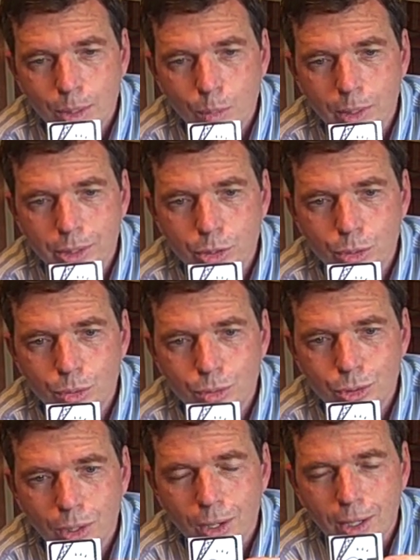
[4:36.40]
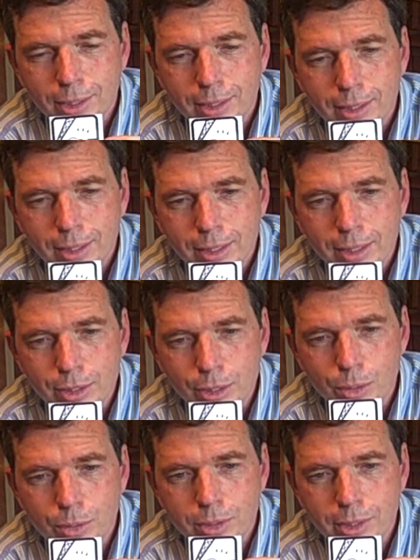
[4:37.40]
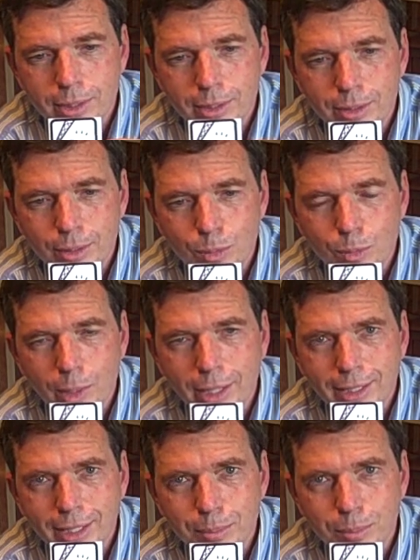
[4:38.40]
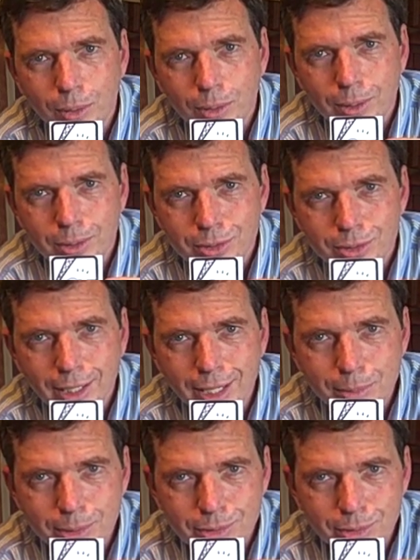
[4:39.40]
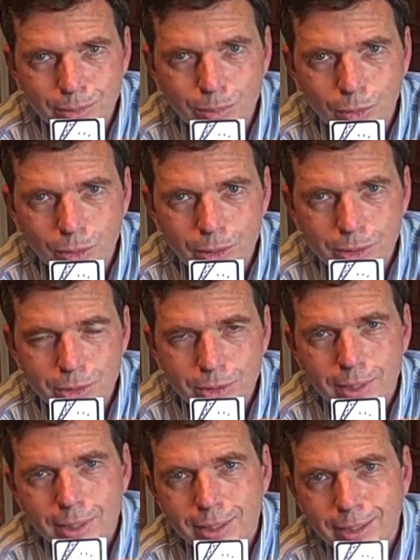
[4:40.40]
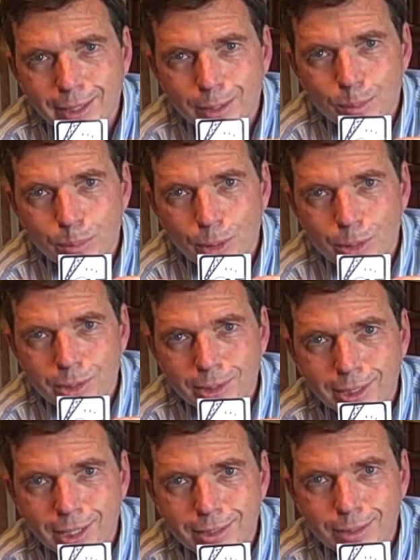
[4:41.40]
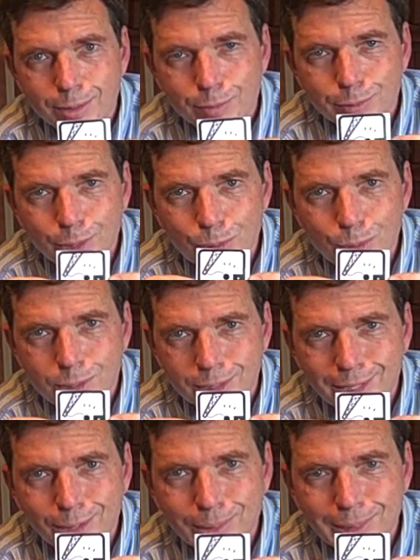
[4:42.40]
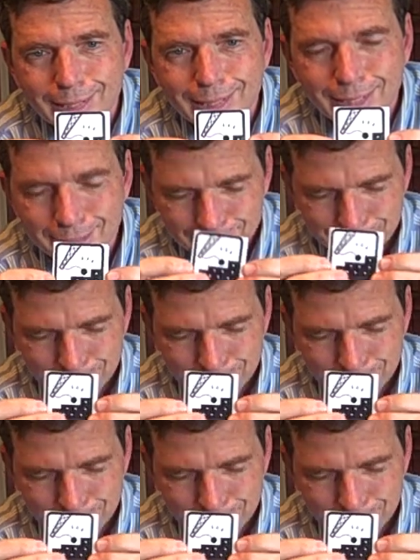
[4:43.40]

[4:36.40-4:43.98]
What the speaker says: When you talk using wrecking ball statements and words, the other person gets confused and they don't like it.